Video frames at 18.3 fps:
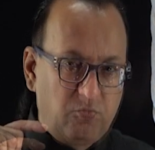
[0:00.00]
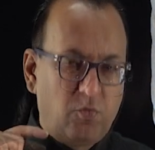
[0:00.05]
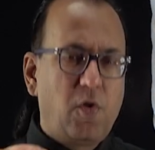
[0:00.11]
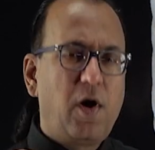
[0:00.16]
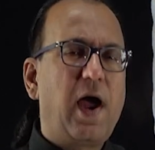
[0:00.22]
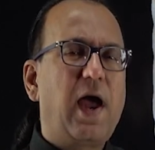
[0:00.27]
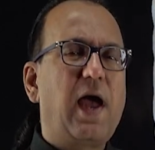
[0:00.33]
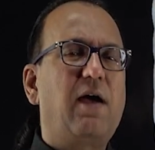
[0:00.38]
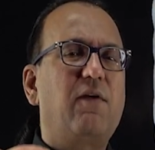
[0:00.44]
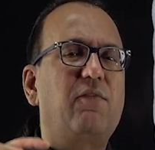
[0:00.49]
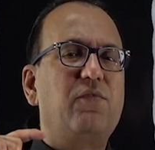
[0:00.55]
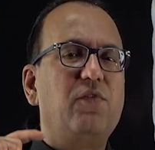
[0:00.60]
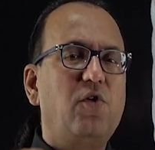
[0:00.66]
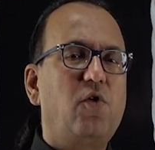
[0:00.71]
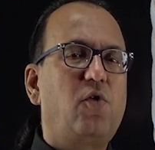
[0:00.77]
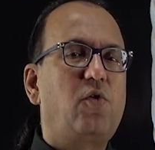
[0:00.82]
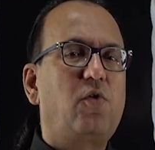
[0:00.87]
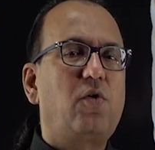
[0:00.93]
who have
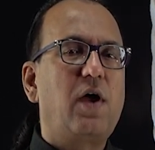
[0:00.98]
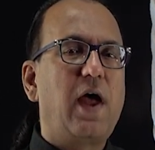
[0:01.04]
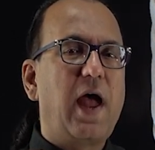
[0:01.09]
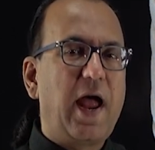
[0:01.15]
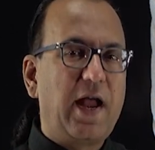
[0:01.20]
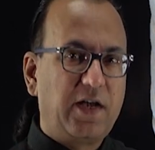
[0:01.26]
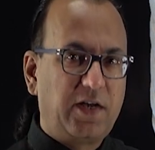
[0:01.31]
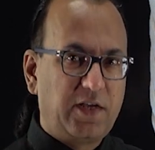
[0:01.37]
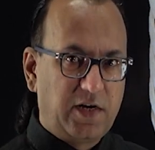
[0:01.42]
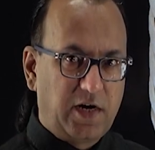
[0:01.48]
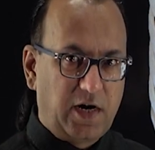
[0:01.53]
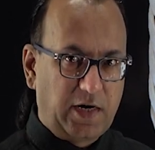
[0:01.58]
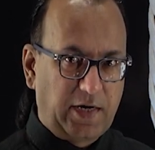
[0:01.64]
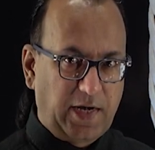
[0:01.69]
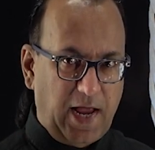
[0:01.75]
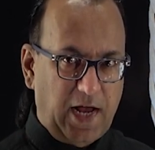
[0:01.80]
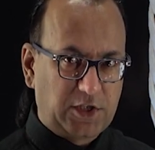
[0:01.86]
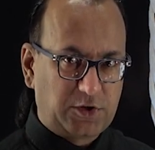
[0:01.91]
no anterior
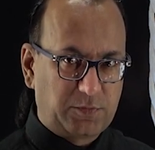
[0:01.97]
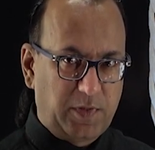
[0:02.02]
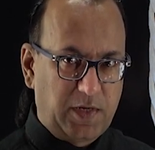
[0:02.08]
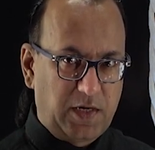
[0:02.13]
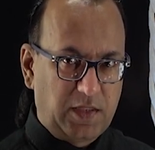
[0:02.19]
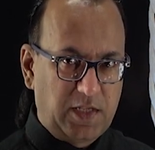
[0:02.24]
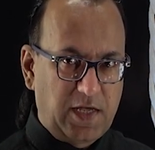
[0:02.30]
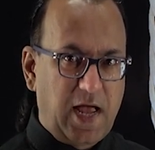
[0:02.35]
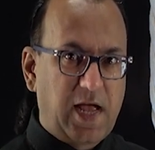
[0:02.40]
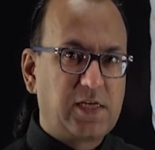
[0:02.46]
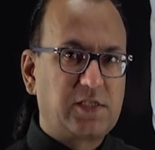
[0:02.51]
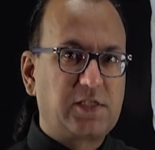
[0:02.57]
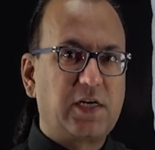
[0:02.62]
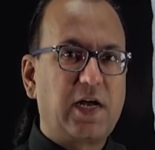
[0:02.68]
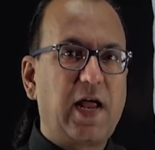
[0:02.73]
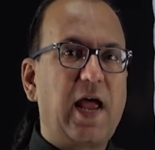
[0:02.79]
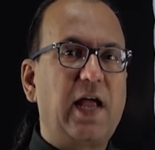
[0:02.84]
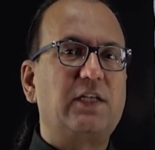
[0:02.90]
attachment. The
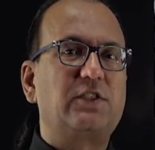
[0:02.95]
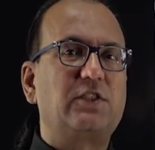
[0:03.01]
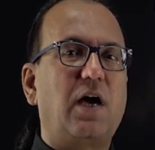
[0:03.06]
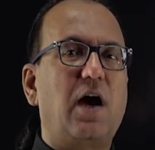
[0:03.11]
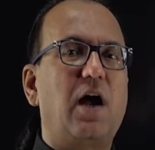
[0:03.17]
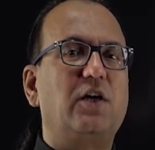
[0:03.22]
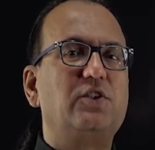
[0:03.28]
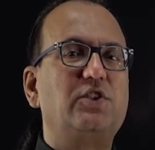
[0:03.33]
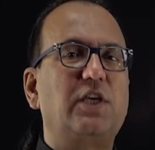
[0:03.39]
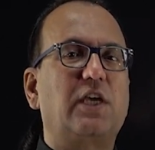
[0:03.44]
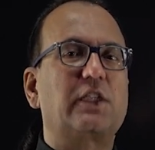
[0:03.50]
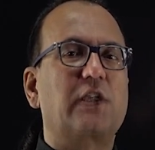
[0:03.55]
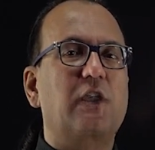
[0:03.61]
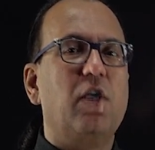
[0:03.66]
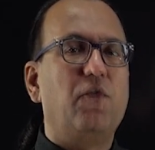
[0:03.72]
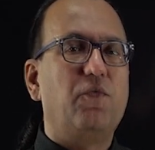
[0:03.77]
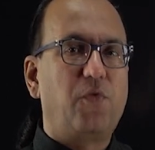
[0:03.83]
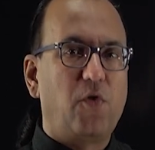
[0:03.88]
anterior ends are
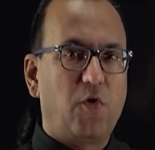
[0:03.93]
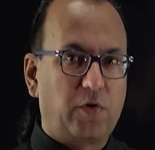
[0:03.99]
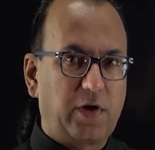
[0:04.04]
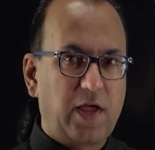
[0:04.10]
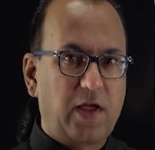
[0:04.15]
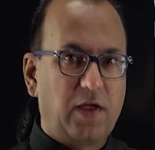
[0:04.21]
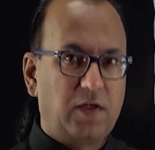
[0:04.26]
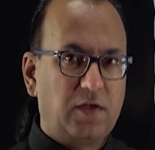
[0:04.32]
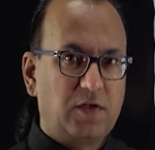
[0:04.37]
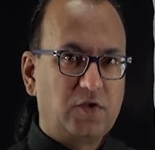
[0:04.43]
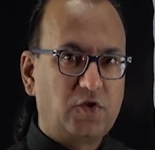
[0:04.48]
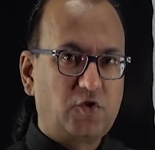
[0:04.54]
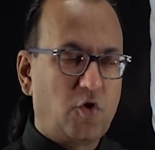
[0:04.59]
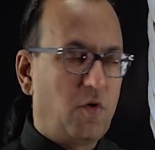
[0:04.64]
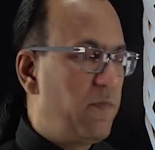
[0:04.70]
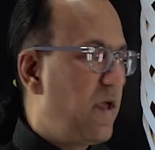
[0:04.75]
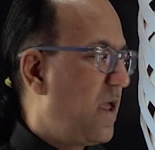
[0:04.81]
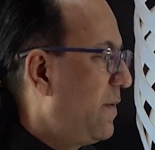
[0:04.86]
just floating.
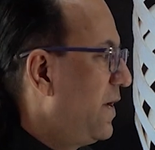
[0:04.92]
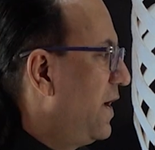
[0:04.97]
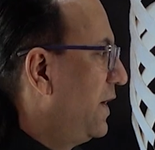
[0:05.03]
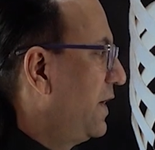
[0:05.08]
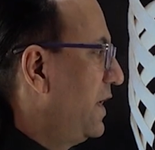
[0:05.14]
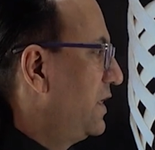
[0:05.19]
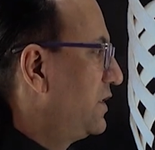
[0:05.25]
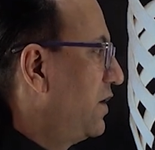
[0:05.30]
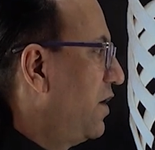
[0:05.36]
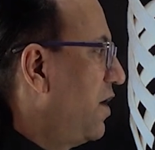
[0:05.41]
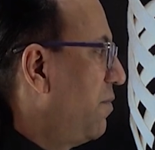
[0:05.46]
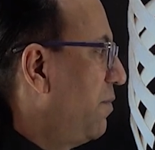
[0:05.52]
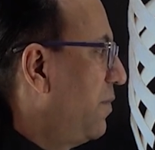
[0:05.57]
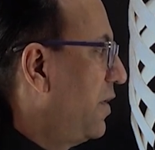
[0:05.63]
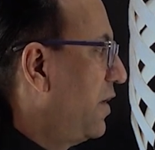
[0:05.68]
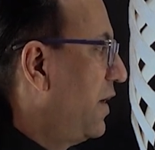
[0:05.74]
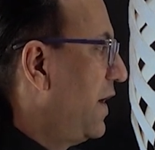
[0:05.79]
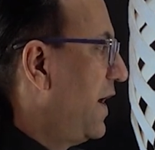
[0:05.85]
So maybe it is rib
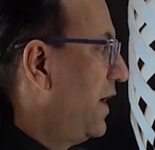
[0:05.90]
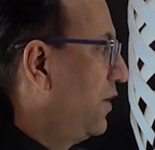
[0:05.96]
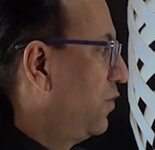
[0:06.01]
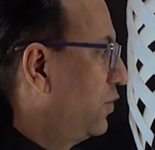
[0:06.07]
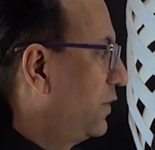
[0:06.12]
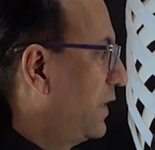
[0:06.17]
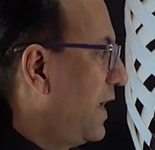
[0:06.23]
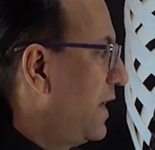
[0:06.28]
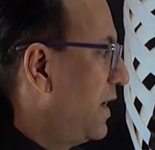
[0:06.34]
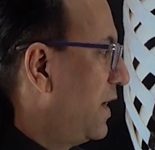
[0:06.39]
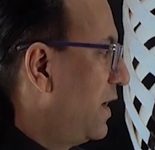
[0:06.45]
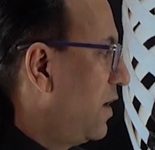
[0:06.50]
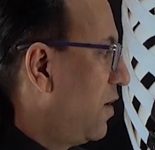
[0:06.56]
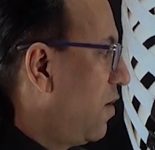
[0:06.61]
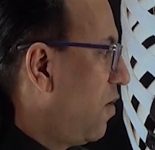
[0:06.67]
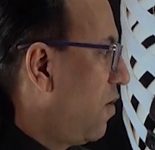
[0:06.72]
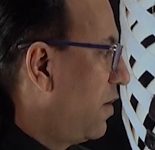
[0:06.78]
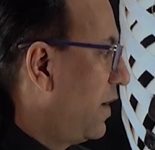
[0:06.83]
number 8 to 10
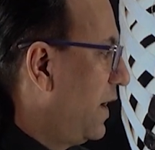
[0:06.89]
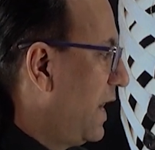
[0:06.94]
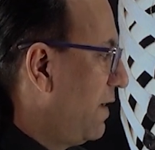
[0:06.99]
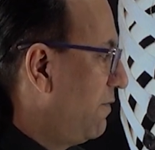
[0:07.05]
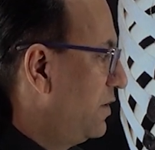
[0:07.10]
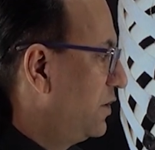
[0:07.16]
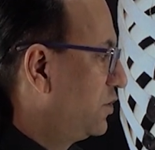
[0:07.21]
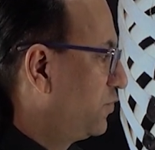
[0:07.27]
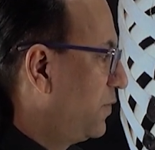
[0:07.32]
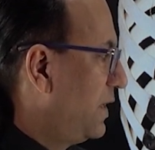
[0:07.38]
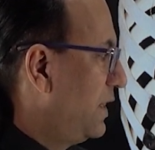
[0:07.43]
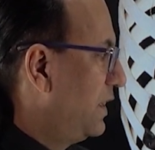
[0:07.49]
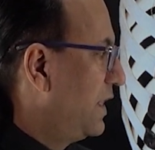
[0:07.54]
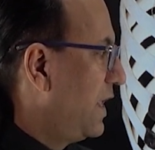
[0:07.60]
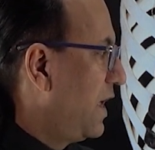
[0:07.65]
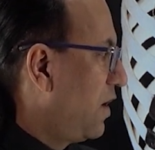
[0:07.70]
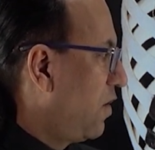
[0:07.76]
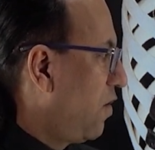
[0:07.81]
or 11, 12,
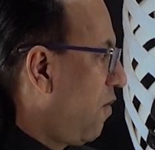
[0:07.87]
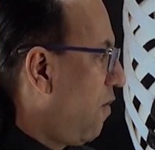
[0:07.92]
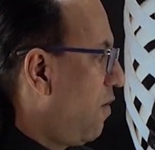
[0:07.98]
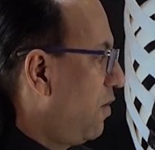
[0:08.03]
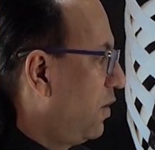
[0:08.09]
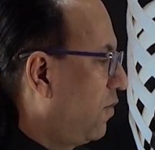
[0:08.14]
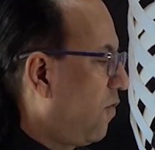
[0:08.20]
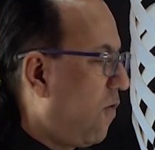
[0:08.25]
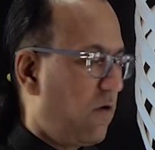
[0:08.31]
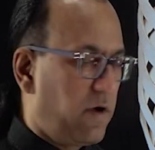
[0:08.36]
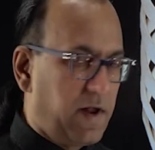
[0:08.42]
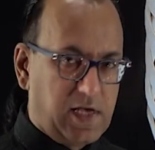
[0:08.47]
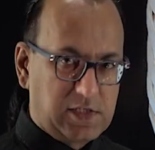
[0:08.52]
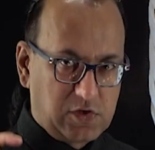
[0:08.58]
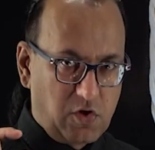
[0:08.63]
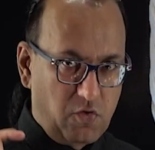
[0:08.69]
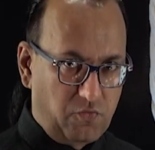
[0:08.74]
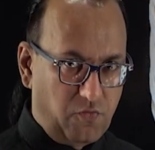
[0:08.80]
they are all called
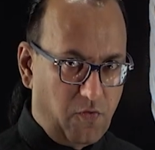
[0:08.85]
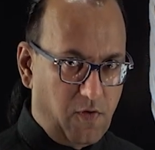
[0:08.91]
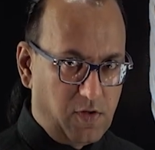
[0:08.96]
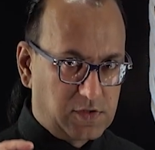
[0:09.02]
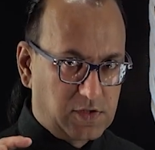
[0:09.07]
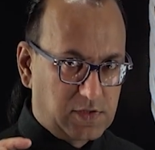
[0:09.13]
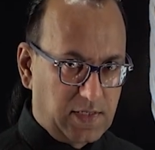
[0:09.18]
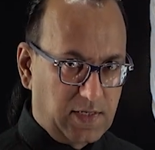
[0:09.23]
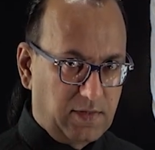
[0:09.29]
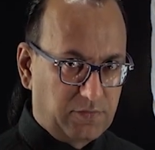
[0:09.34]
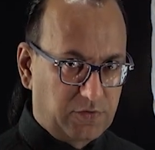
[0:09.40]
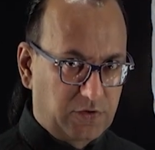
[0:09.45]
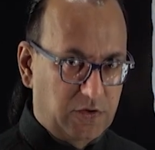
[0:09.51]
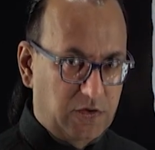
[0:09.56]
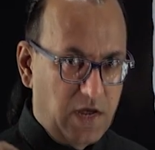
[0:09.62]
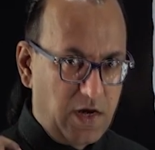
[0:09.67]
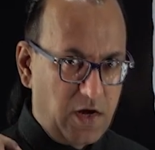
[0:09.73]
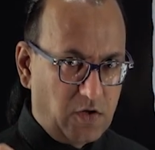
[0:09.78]
as false
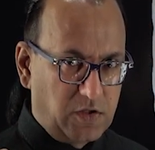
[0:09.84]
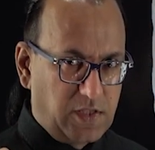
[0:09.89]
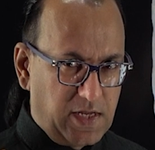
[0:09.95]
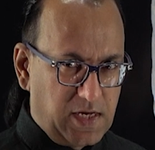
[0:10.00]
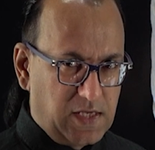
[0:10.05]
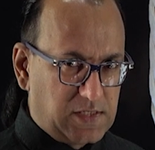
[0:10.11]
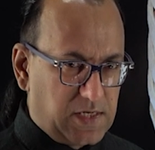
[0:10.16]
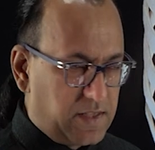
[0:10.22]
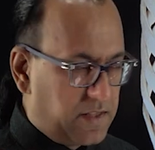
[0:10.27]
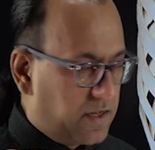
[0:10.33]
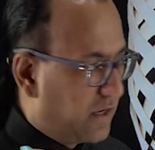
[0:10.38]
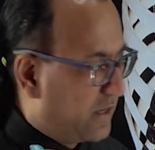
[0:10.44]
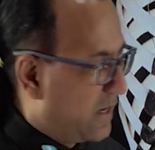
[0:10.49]
ribs. Now there is another